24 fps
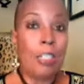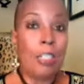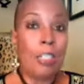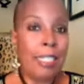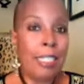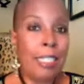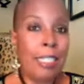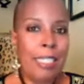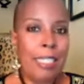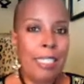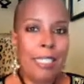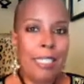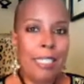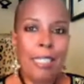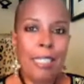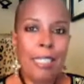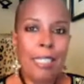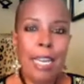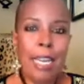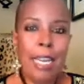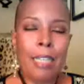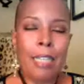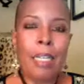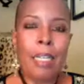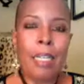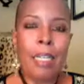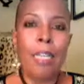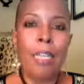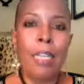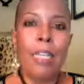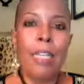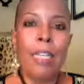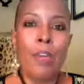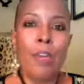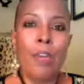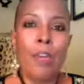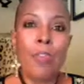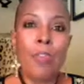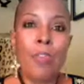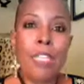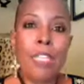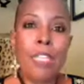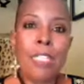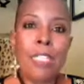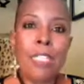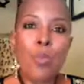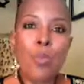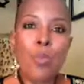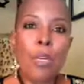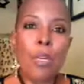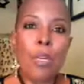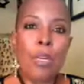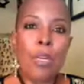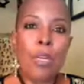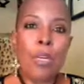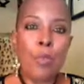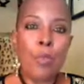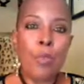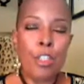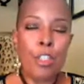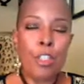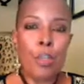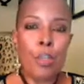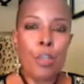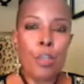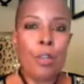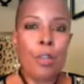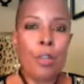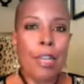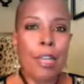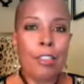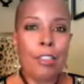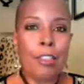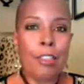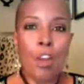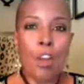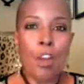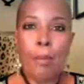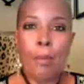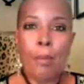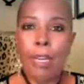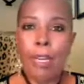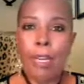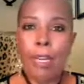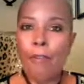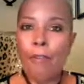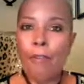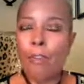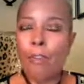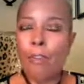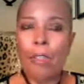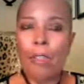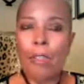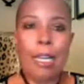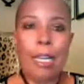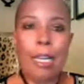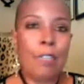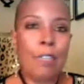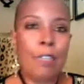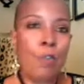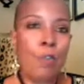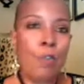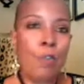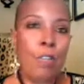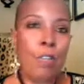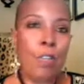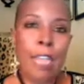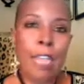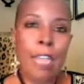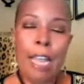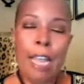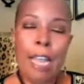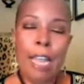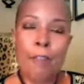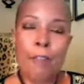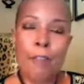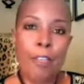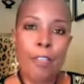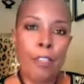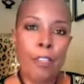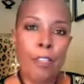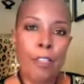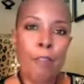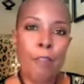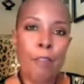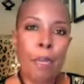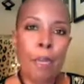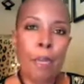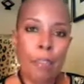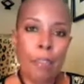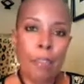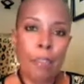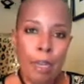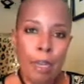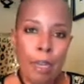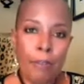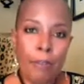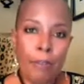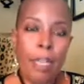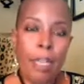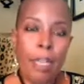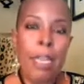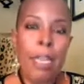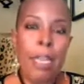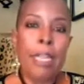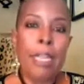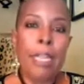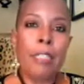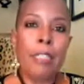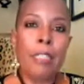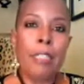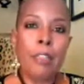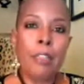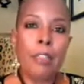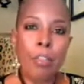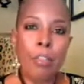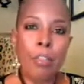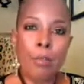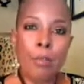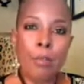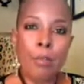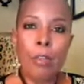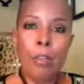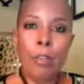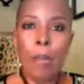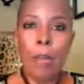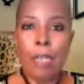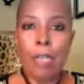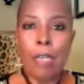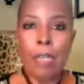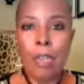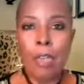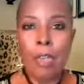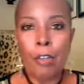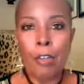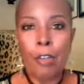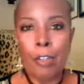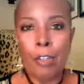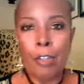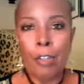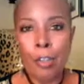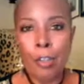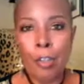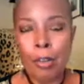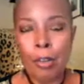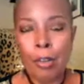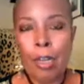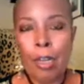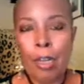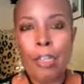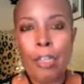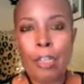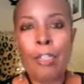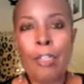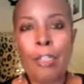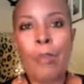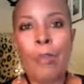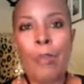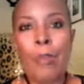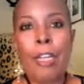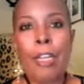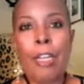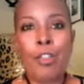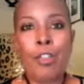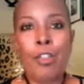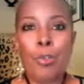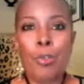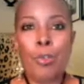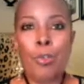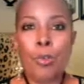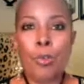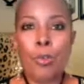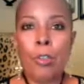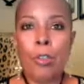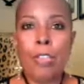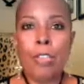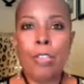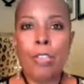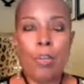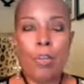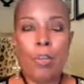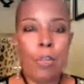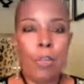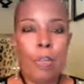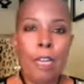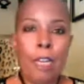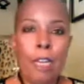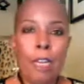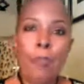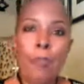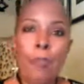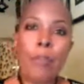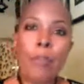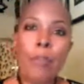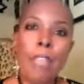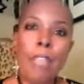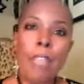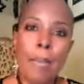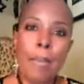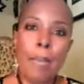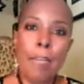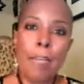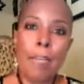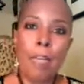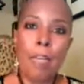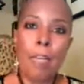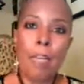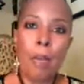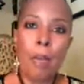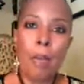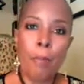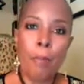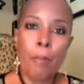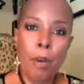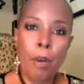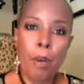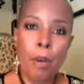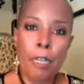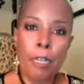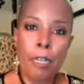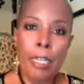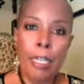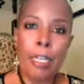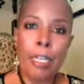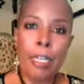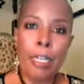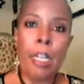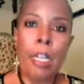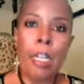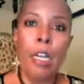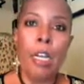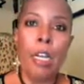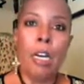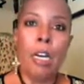or CT scan. Now this one was utilized on me for the last 4.5 years of my life. It is the tool that my doctor utilized to make sure that whatever was happening in my body,